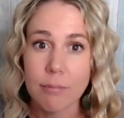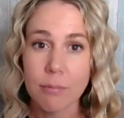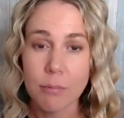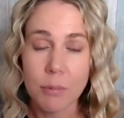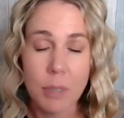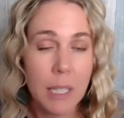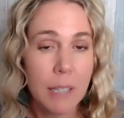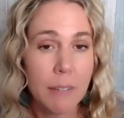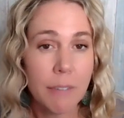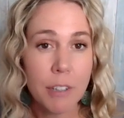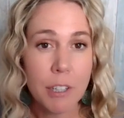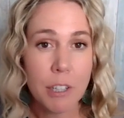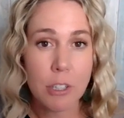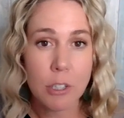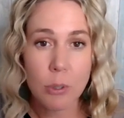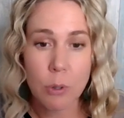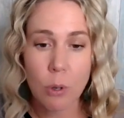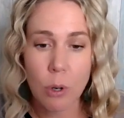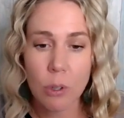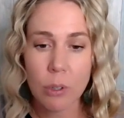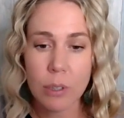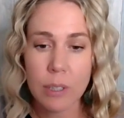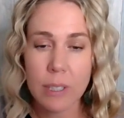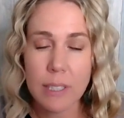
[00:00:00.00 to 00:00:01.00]
Whenever you're
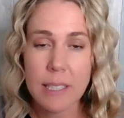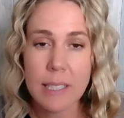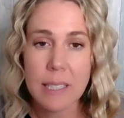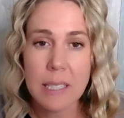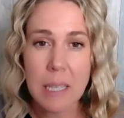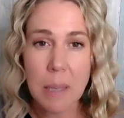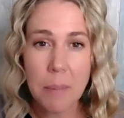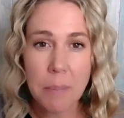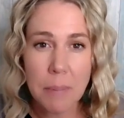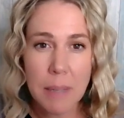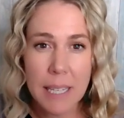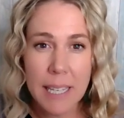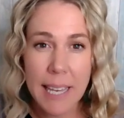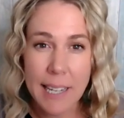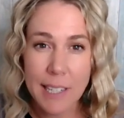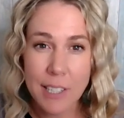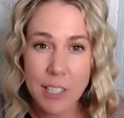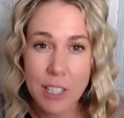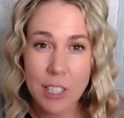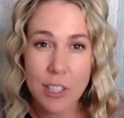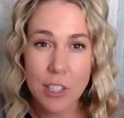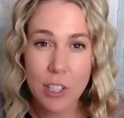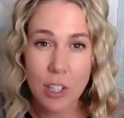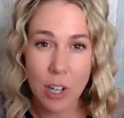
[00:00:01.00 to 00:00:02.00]
scrolling, something
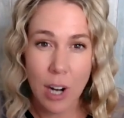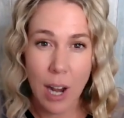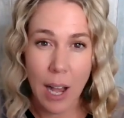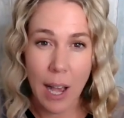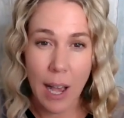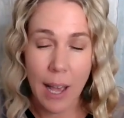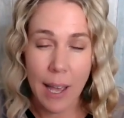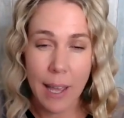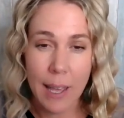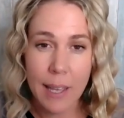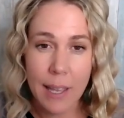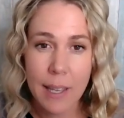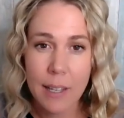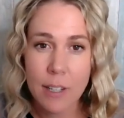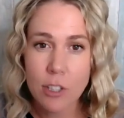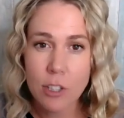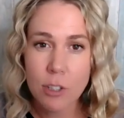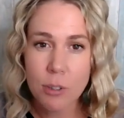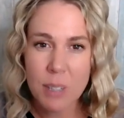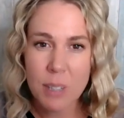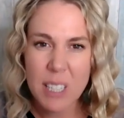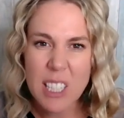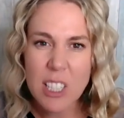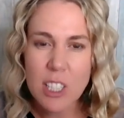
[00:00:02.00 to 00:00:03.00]
catches your eye,
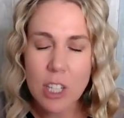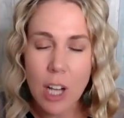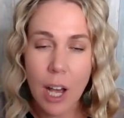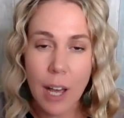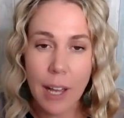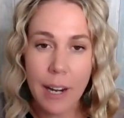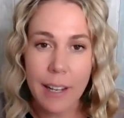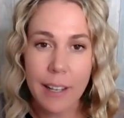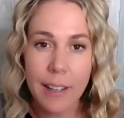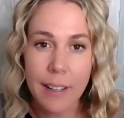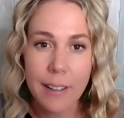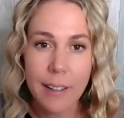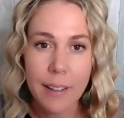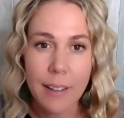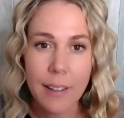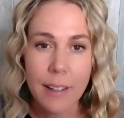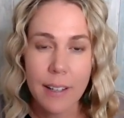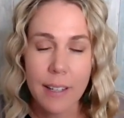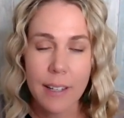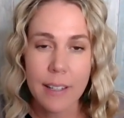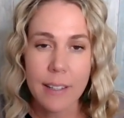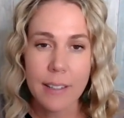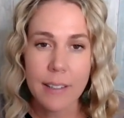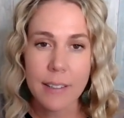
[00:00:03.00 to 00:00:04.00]
screenshot it.
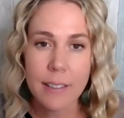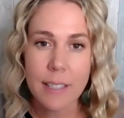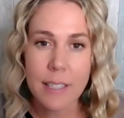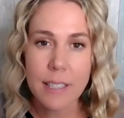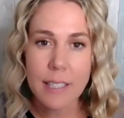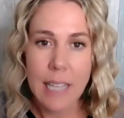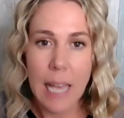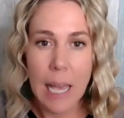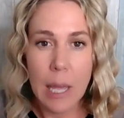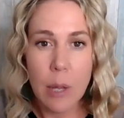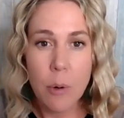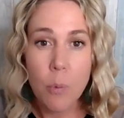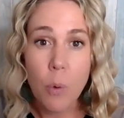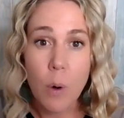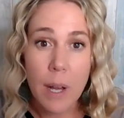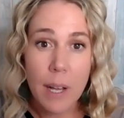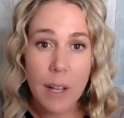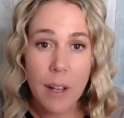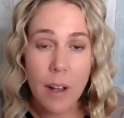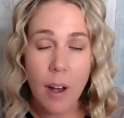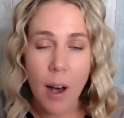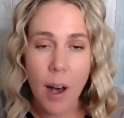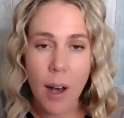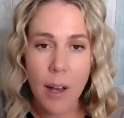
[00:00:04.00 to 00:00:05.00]
Decide
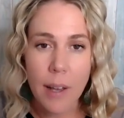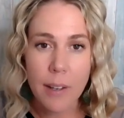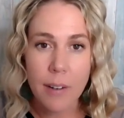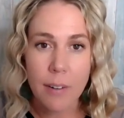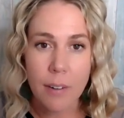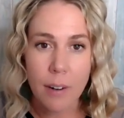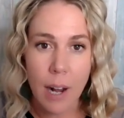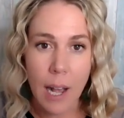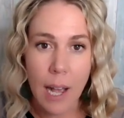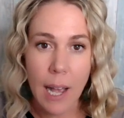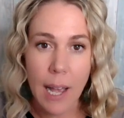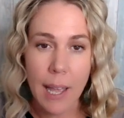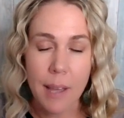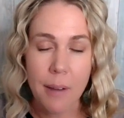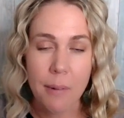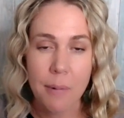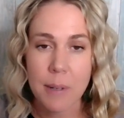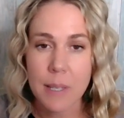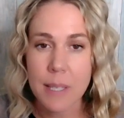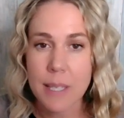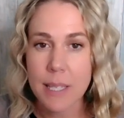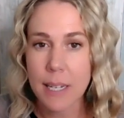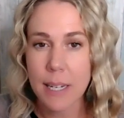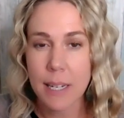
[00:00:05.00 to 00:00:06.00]
what caught your eye.
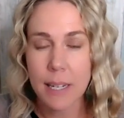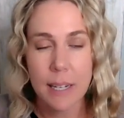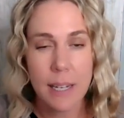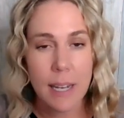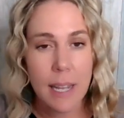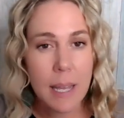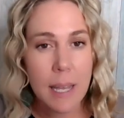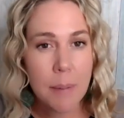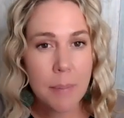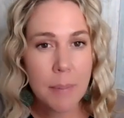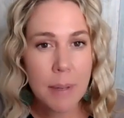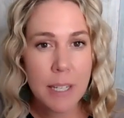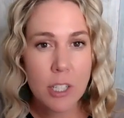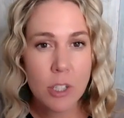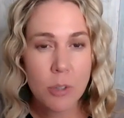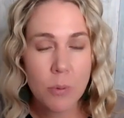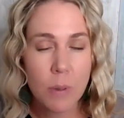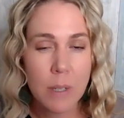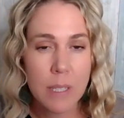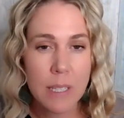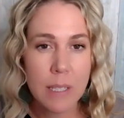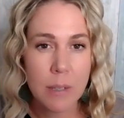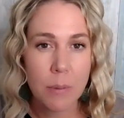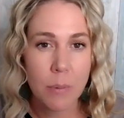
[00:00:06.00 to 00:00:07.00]
Was it an image?
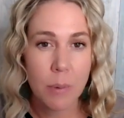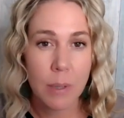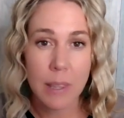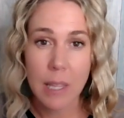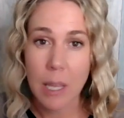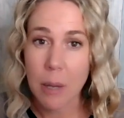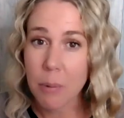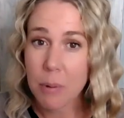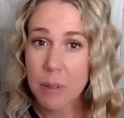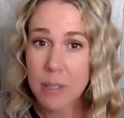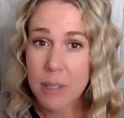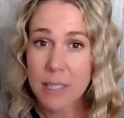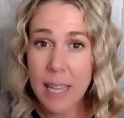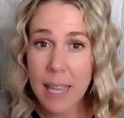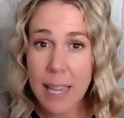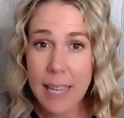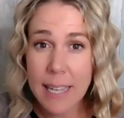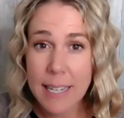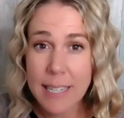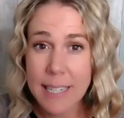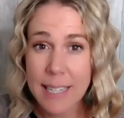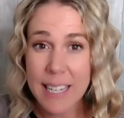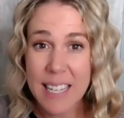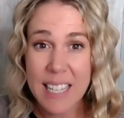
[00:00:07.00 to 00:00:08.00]
Was it what they were
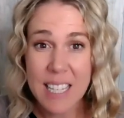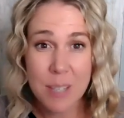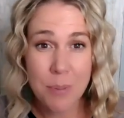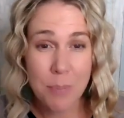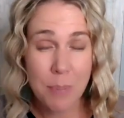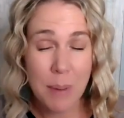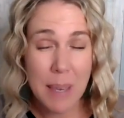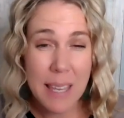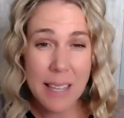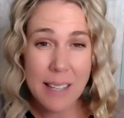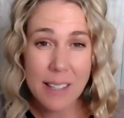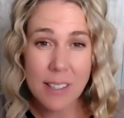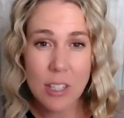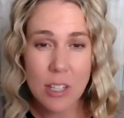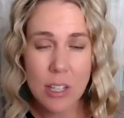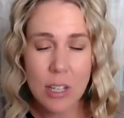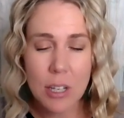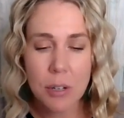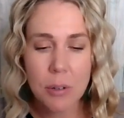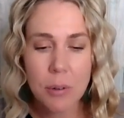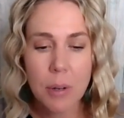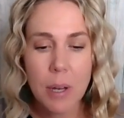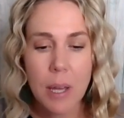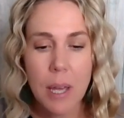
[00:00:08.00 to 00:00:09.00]
saying? Did it speak to
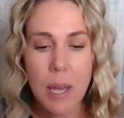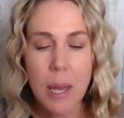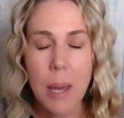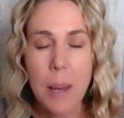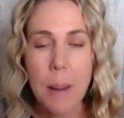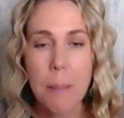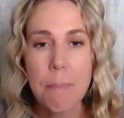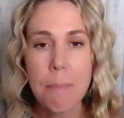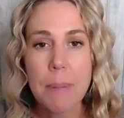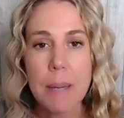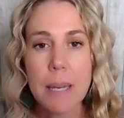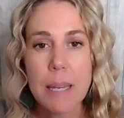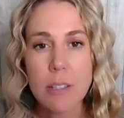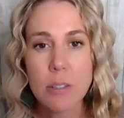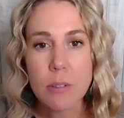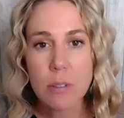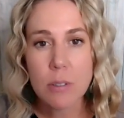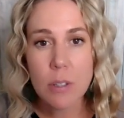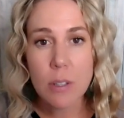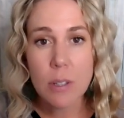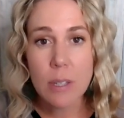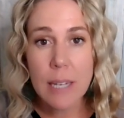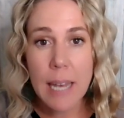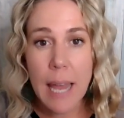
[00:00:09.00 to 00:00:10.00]
you?
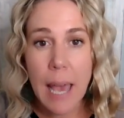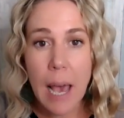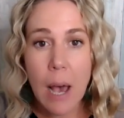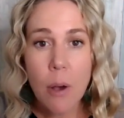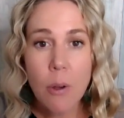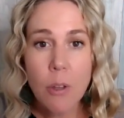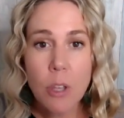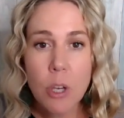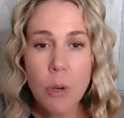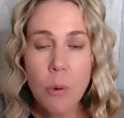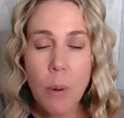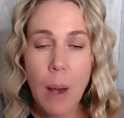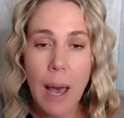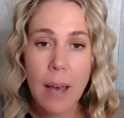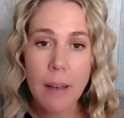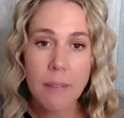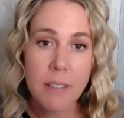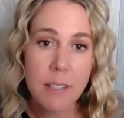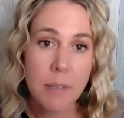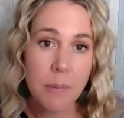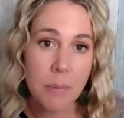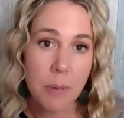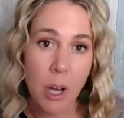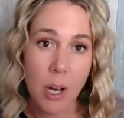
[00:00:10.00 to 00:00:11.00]
Because now you
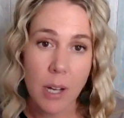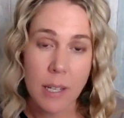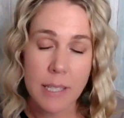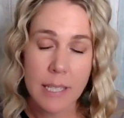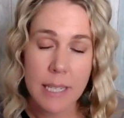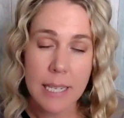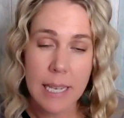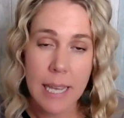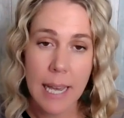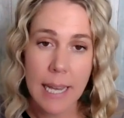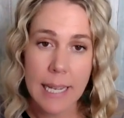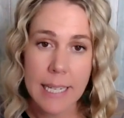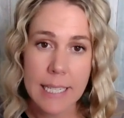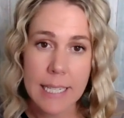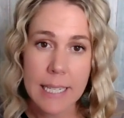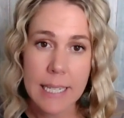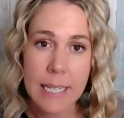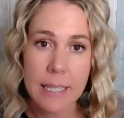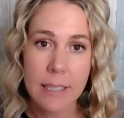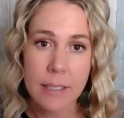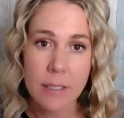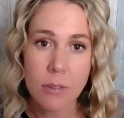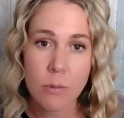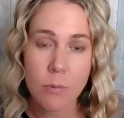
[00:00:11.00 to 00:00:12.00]
have some content
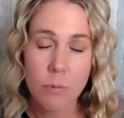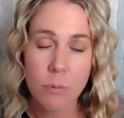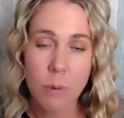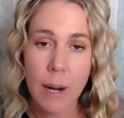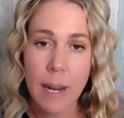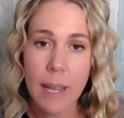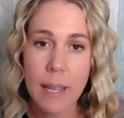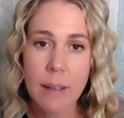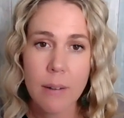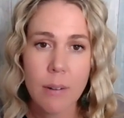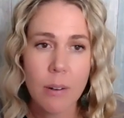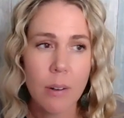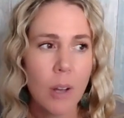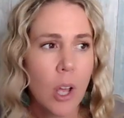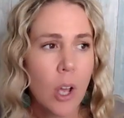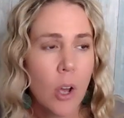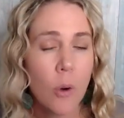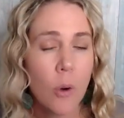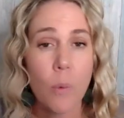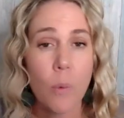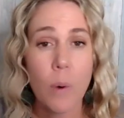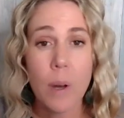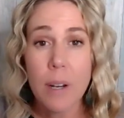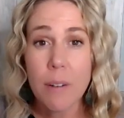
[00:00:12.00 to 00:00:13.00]
ideas, right?
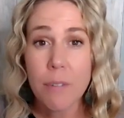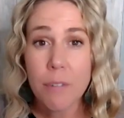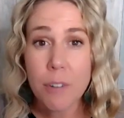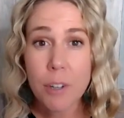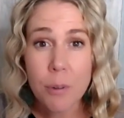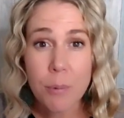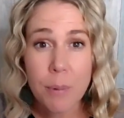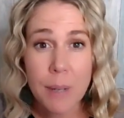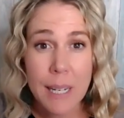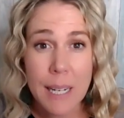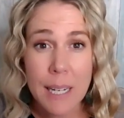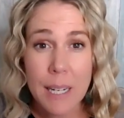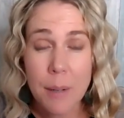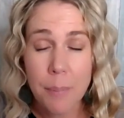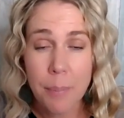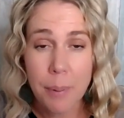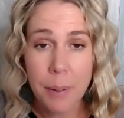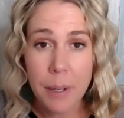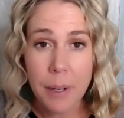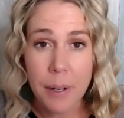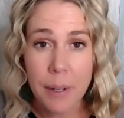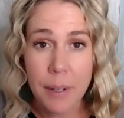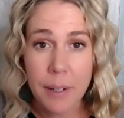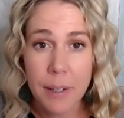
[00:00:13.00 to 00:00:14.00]
What if you're reading a
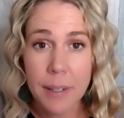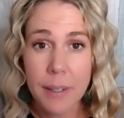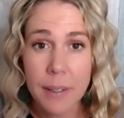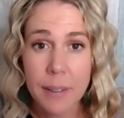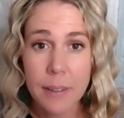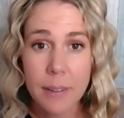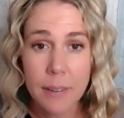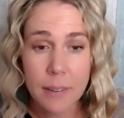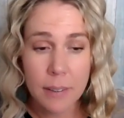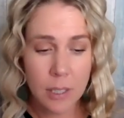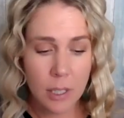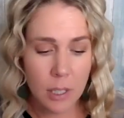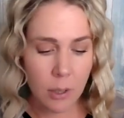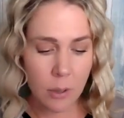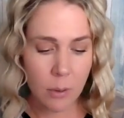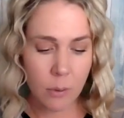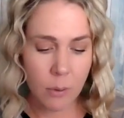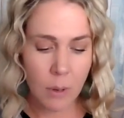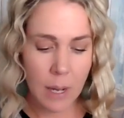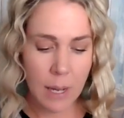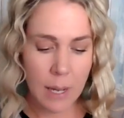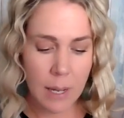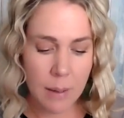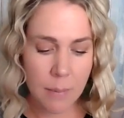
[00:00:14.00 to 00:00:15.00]
book? You
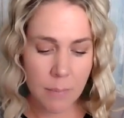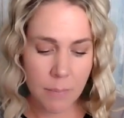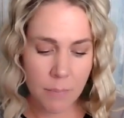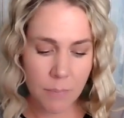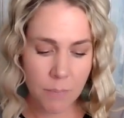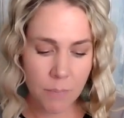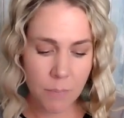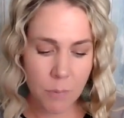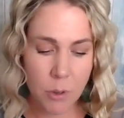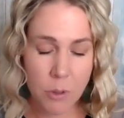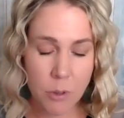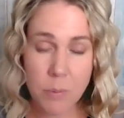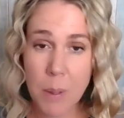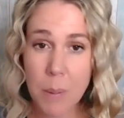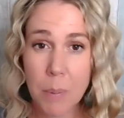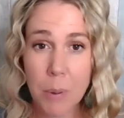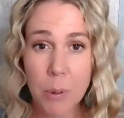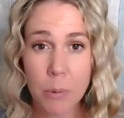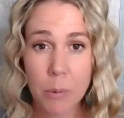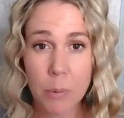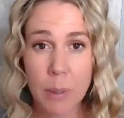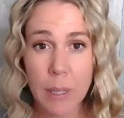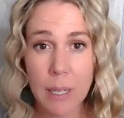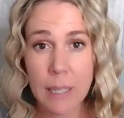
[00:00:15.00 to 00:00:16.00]
know, most
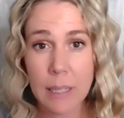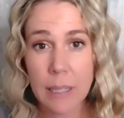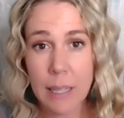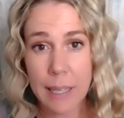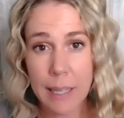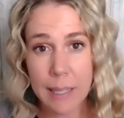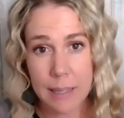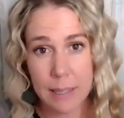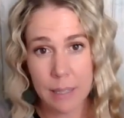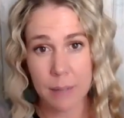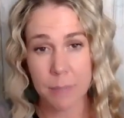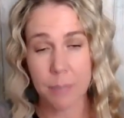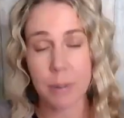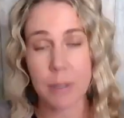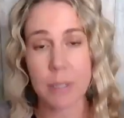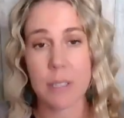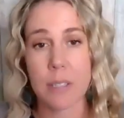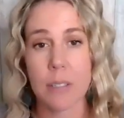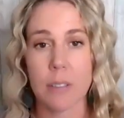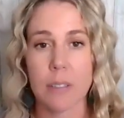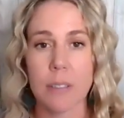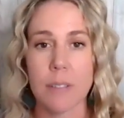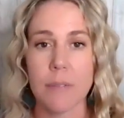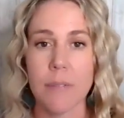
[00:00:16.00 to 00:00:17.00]
people read like the
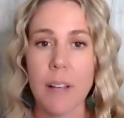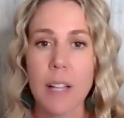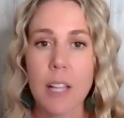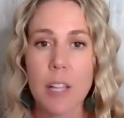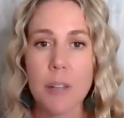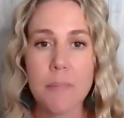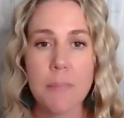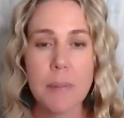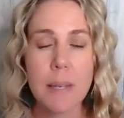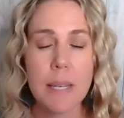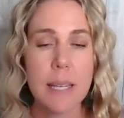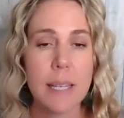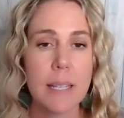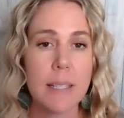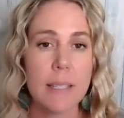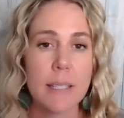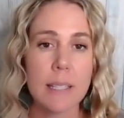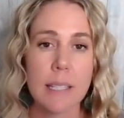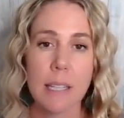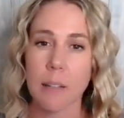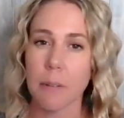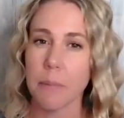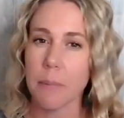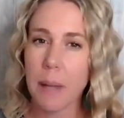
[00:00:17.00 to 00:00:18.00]
personal development,
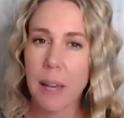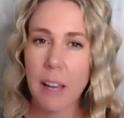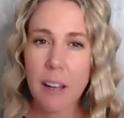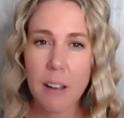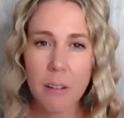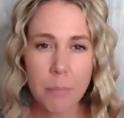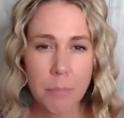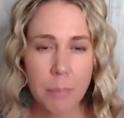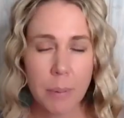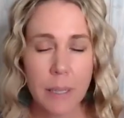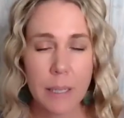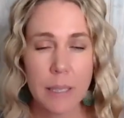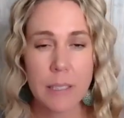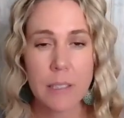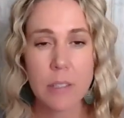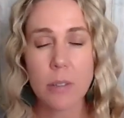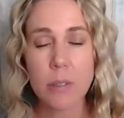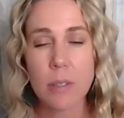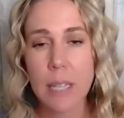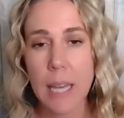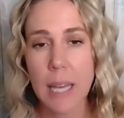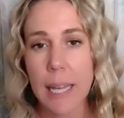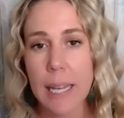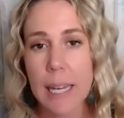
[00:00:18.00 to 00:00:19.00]
self-help books,
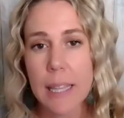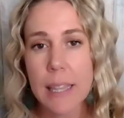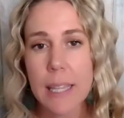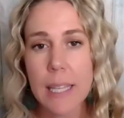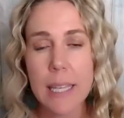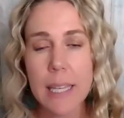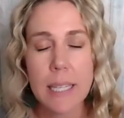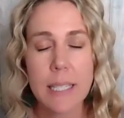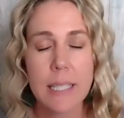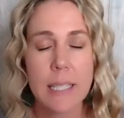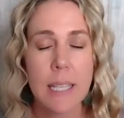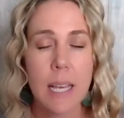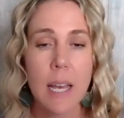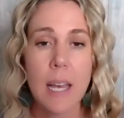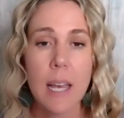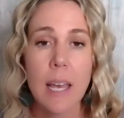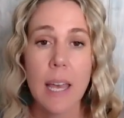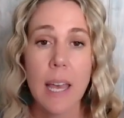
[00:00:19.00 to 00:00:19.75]
those kind of things.